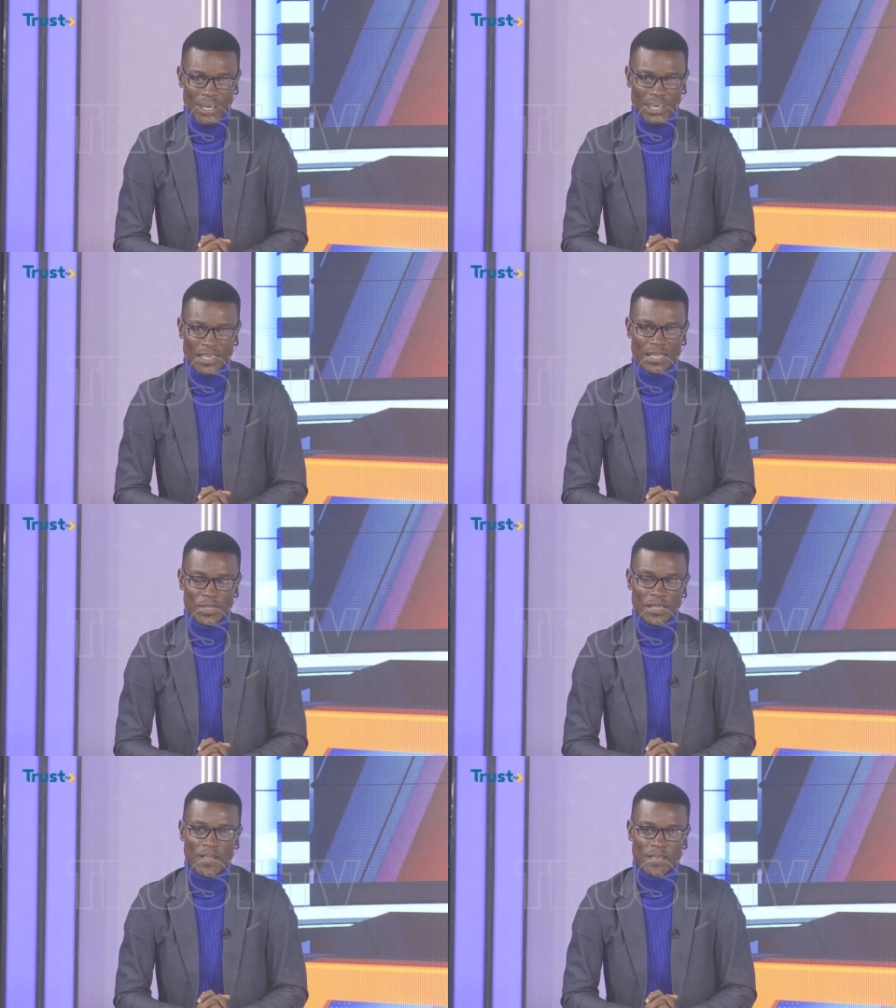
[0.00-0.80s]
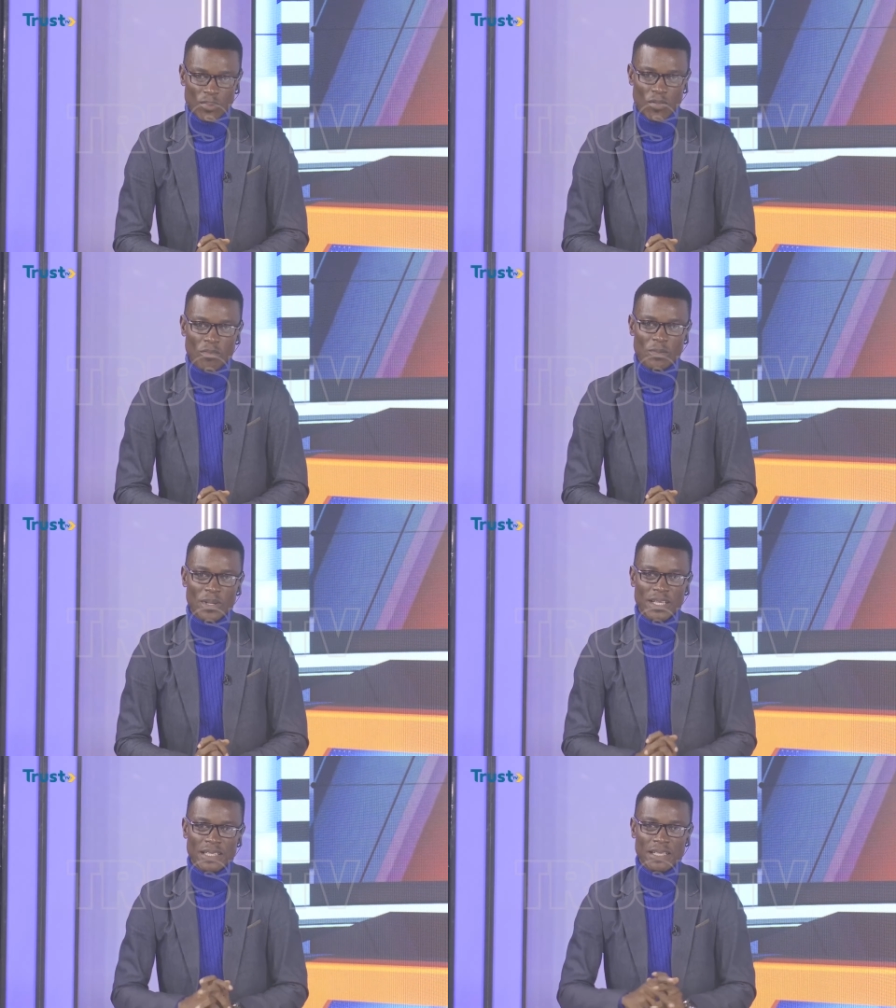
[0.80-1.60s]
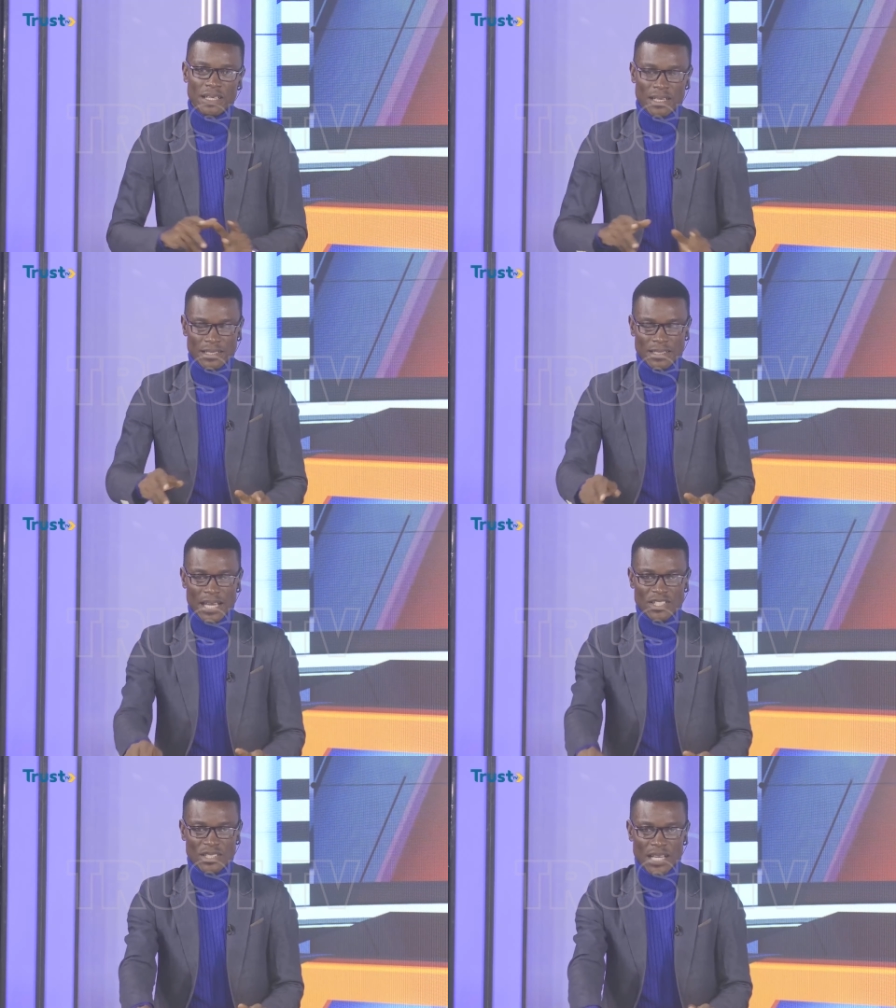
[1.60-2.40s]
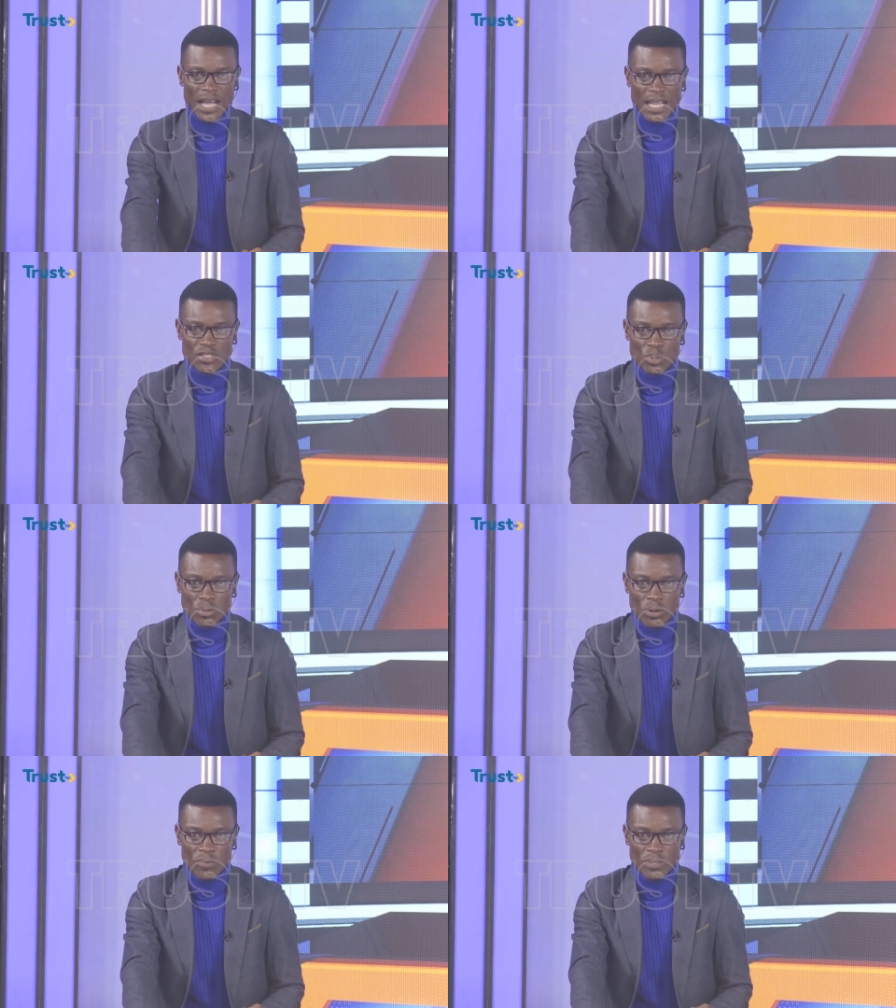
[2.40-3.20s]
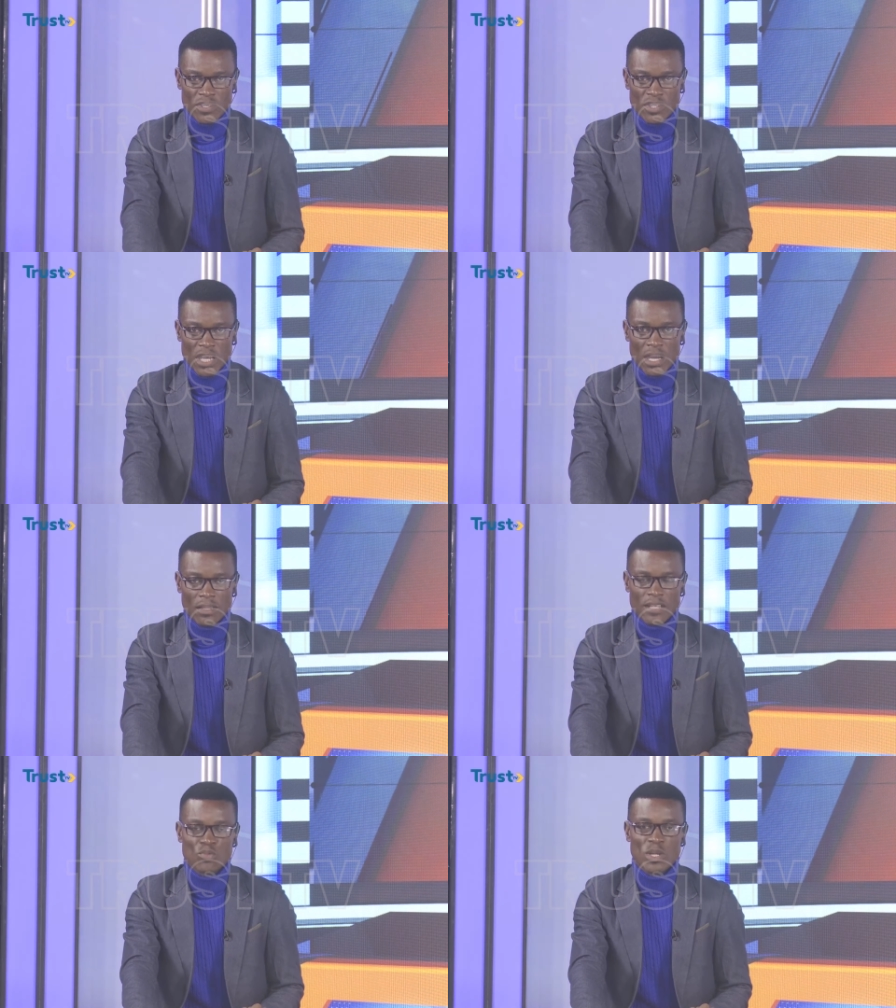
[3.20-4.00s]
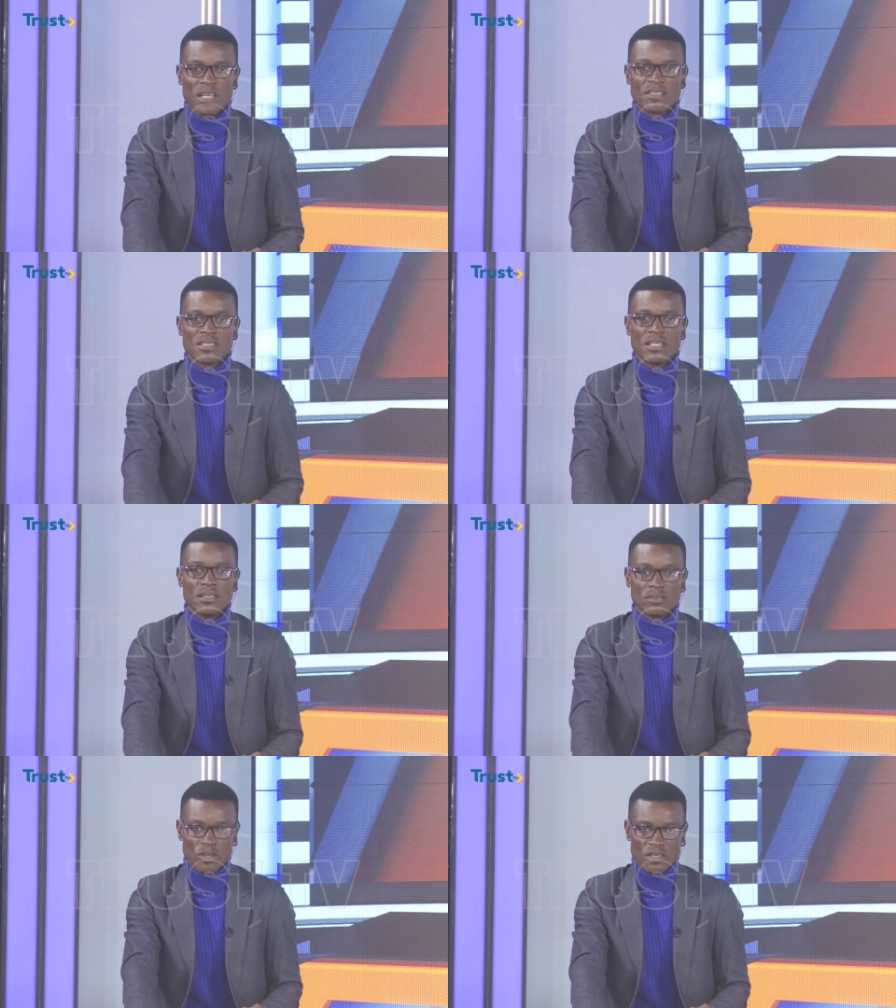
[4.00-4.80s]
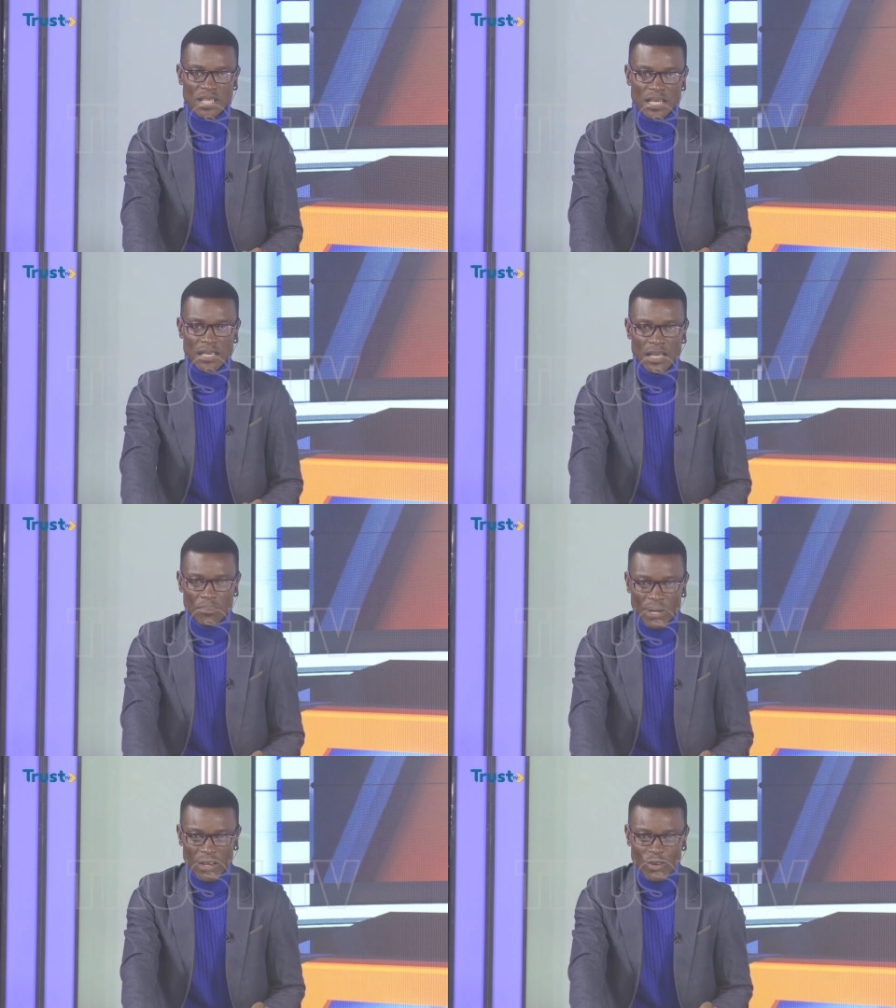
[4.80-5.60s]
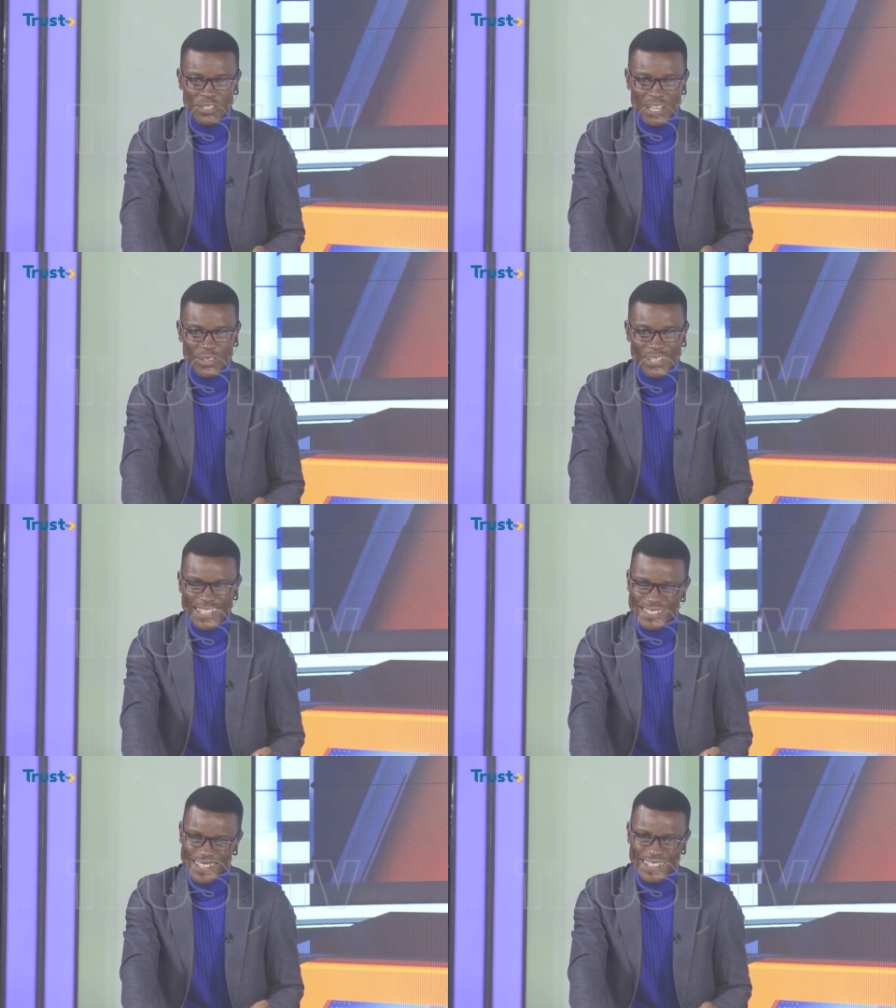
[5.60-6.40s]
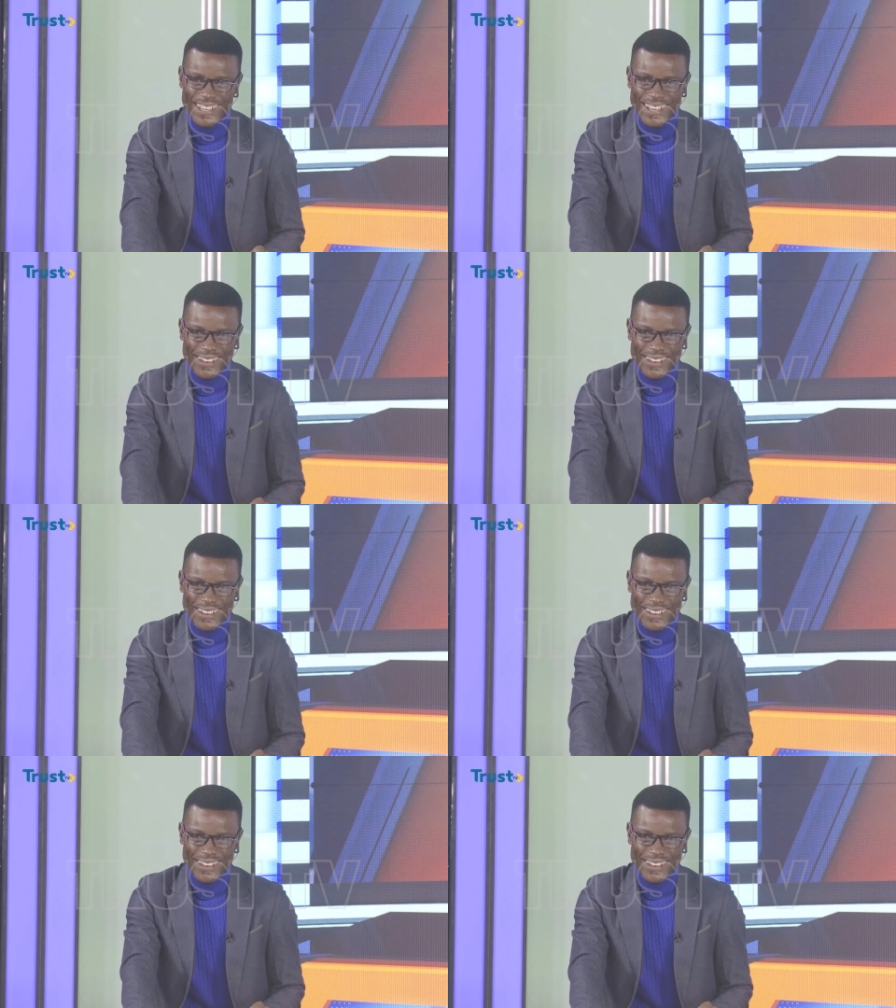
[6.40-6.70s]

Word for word: Academy. They will all be playing at the National ITO Cup for this year. Let's wait and see. Just that Bayelsa United.